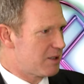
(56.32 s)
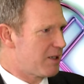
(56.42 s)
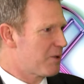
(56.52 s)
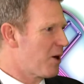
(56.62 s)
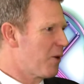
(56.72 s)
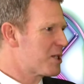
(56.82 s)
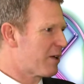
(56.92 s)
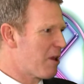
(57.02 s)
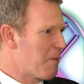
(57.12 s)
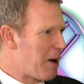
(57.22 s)
you know, I was
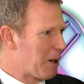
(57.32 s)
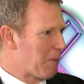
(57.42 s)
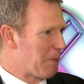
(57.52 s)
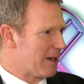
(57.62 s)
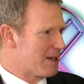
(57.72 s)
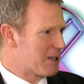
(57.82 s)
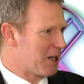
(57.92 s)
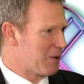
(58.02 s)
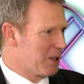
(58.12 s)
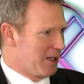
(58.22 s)
thinking of the American police, you
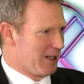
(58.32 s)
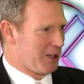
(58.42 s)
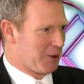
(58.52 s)
know, they